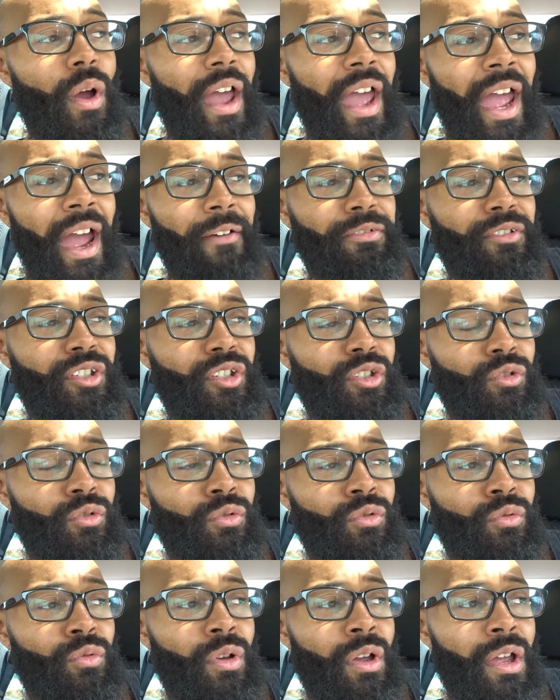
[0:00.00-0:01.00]
have
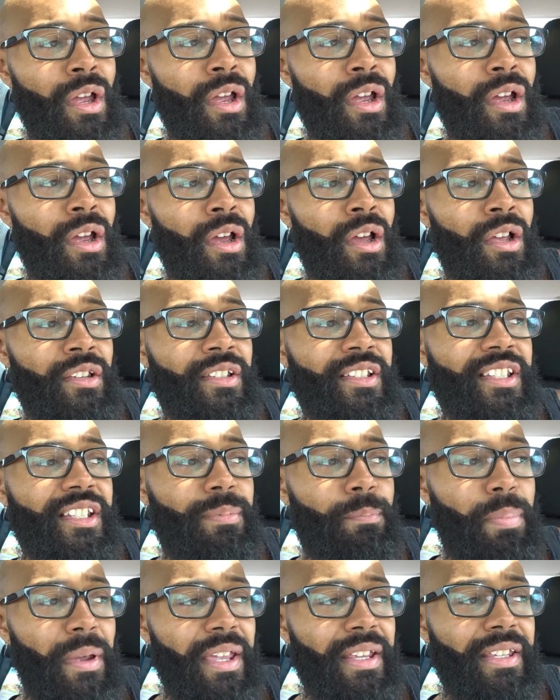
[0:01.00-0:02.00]
to
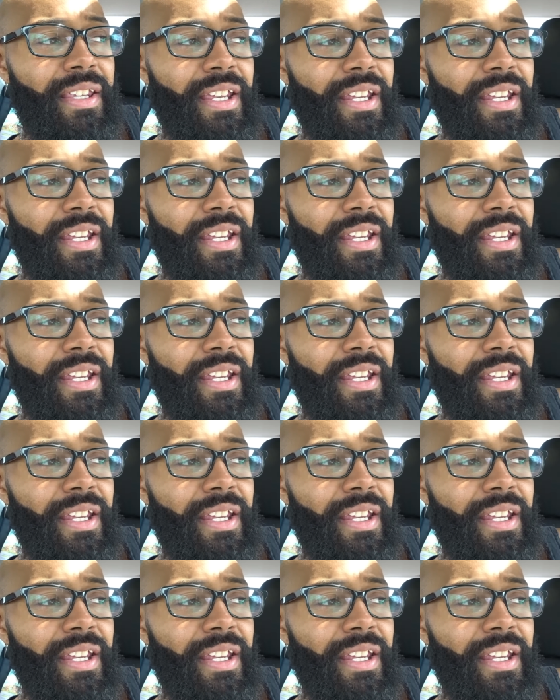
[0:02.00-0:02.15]
spend